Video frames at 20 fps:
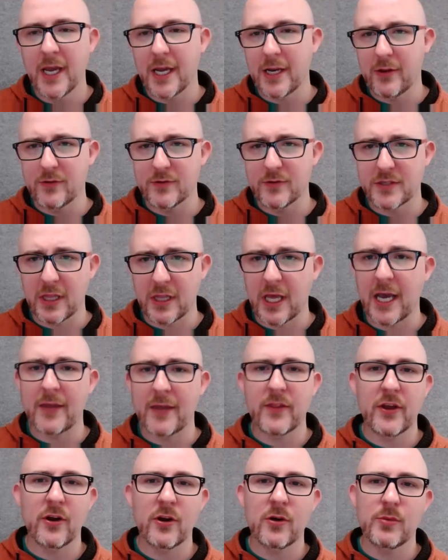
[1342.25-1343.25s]
I know there's a
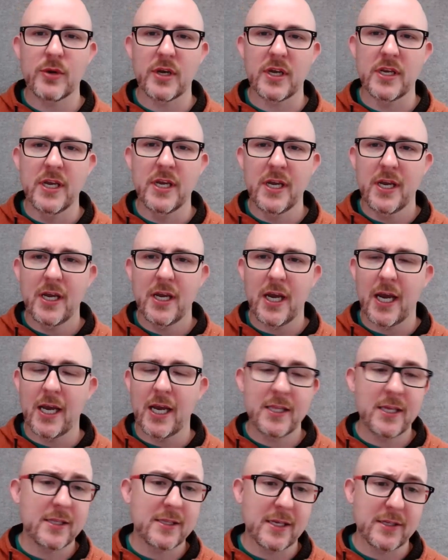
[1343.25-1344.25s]
lot there, but
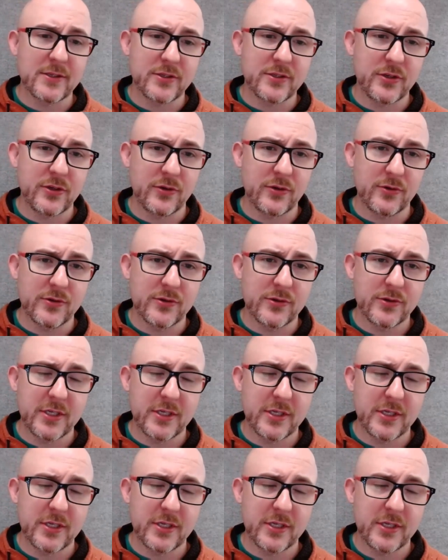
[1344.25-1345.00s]
I think that's huge.